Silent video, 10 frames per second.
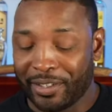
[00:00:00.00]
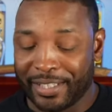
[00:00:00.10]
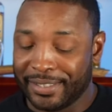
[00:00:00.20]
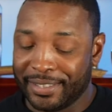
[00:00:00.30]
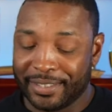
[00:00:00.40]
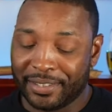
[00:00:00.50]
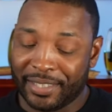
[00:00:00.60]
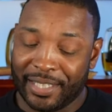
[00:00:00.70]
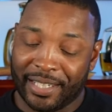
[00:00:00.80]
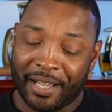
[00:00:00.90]
that's just
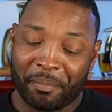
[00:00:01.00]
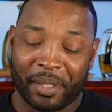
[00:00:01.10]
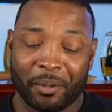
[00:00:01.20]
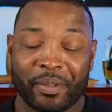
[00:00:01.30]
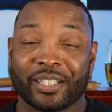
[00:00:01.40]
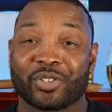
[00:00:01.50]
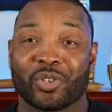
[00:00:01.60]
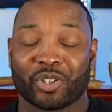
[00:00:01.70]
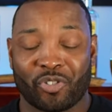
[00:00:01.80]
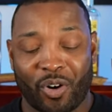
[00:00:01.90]
the uh, millimeters
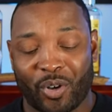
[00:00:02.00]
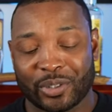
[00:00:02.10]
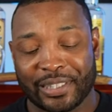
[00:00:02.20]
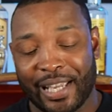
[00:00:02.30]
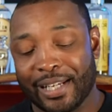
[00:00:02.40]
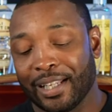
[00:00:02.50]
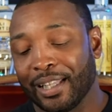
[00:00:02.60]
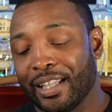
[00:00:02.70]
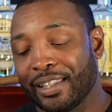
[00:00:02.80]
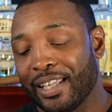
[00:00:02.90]
going across and the
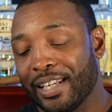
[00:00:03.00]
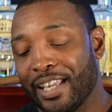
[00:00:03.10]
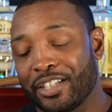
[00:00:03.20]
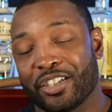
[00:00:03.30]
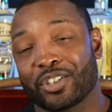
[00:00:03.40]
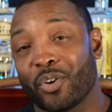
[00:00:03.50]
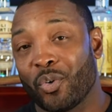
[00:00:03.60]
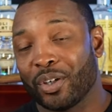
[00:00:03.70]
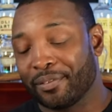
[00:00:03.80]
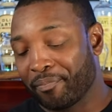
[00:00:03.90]
length in inches
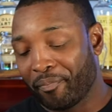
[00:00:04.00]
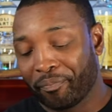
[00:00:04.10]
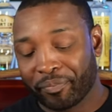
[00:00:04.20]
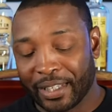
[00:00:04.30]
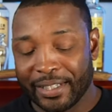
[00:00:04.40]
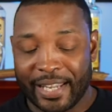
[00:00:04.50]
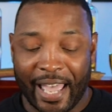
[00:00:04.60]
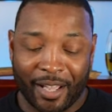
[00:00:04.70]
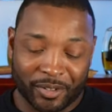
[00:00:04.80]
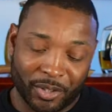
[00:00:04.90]
going down.